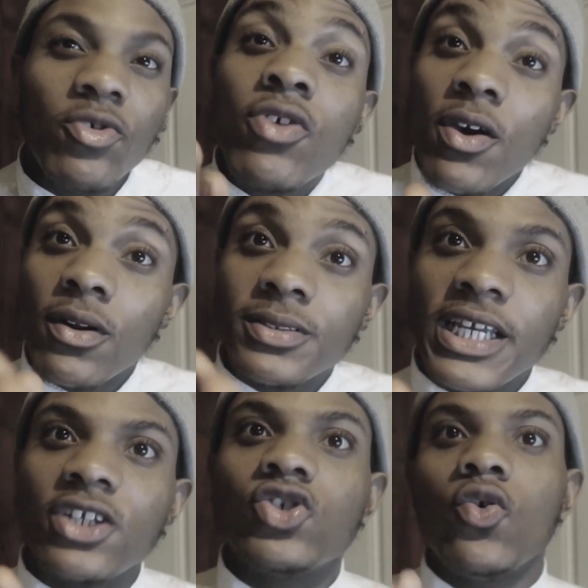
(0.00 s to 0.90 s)
You get what I'm
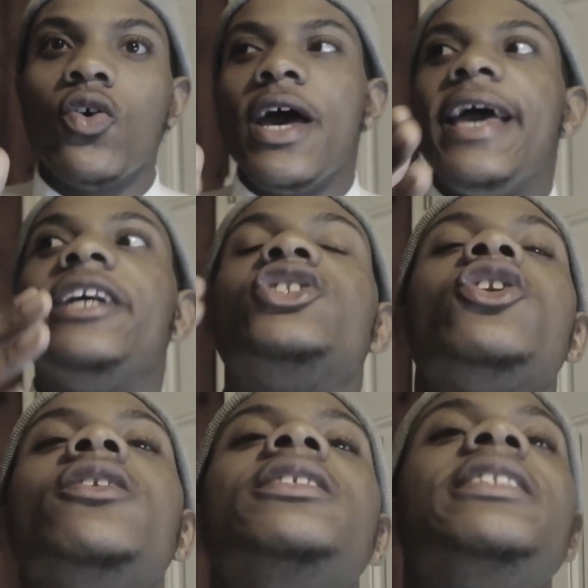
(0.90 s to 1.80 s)
saying? So it's
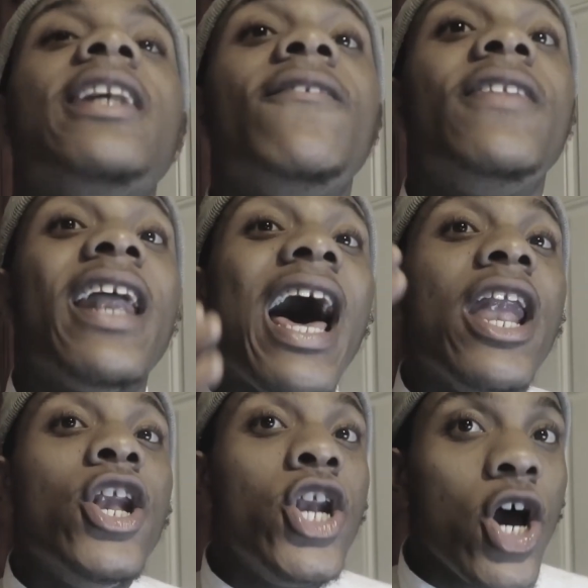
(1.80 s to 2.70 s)
certain stuff that
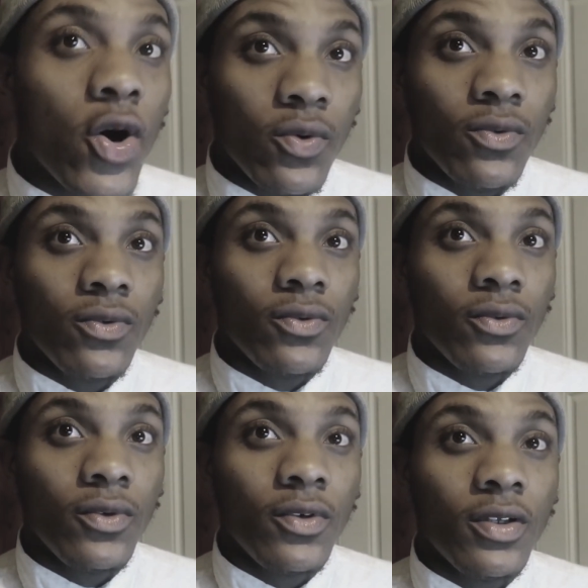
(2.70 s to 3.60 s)
I know,
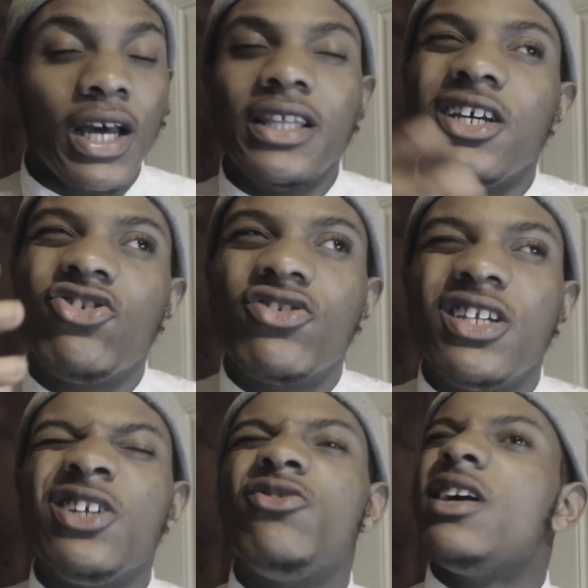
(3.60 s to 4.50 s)
like the
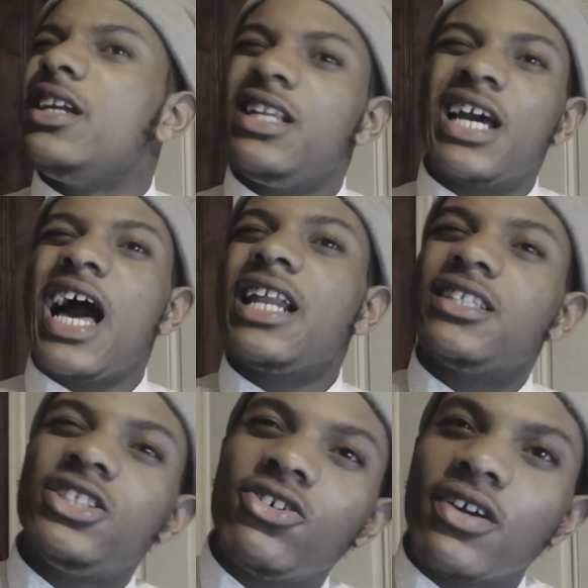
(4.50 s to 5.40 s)
degree, the
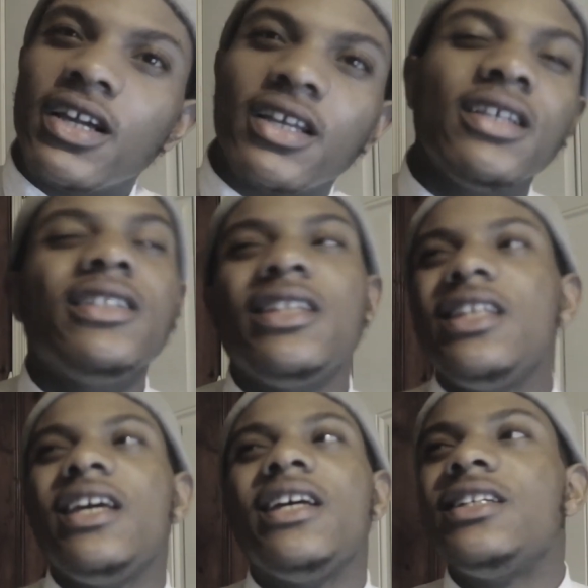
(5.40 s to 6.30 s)
college degree.
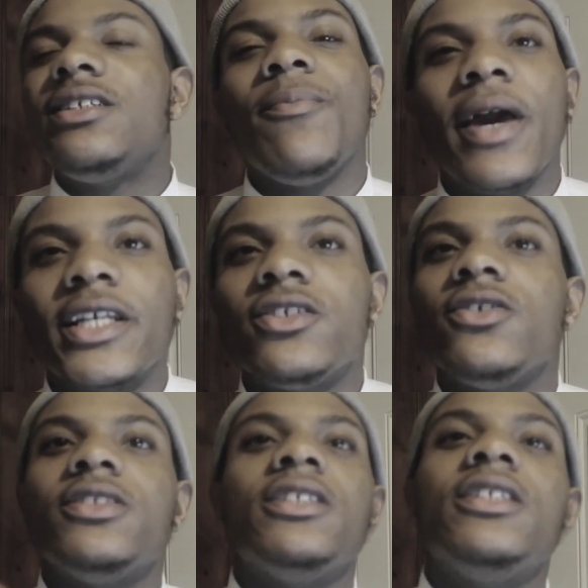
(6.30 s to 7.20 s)
It's a
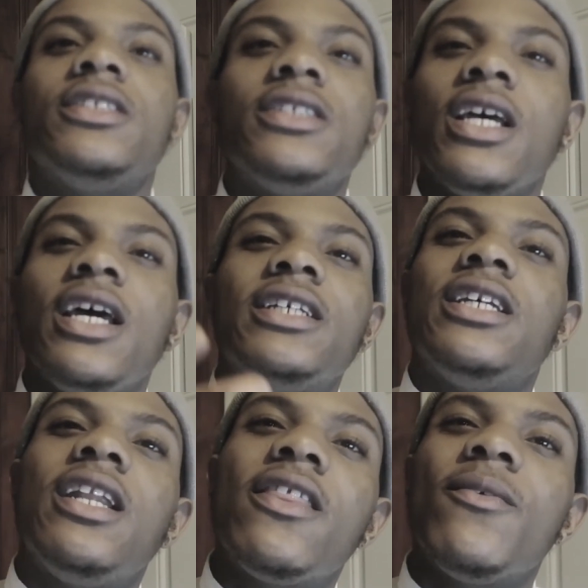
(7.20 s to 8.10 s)
bachelor's, and it's
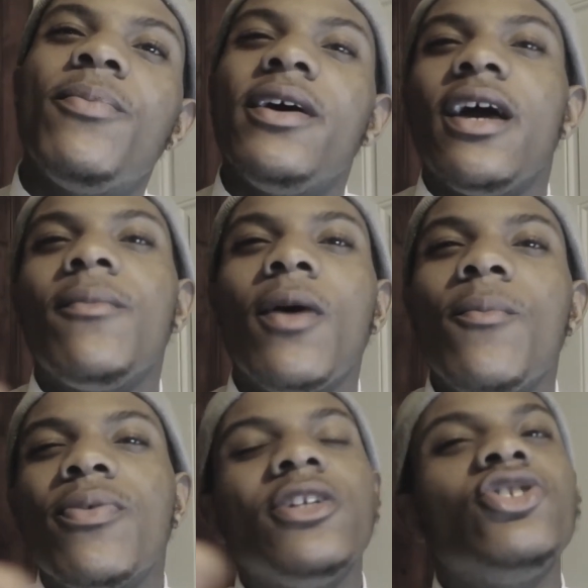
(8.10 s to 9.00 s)
another. But
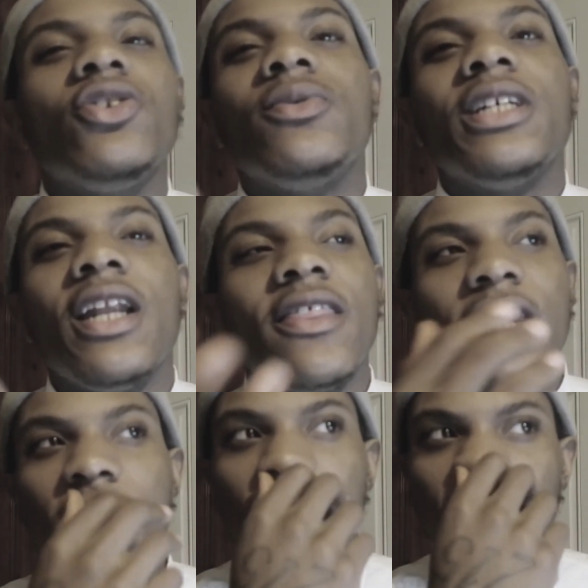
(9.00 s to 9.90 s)
I'm pretty sure it was another
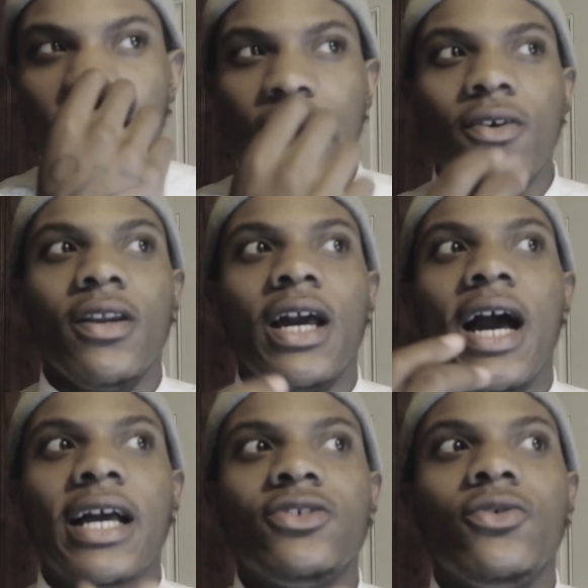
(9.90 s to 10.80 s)
name for it. You know, like a
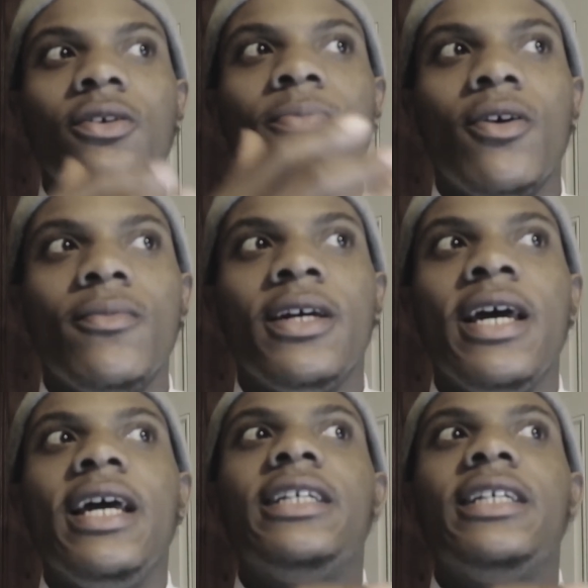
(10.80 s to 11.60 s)
high school diploma.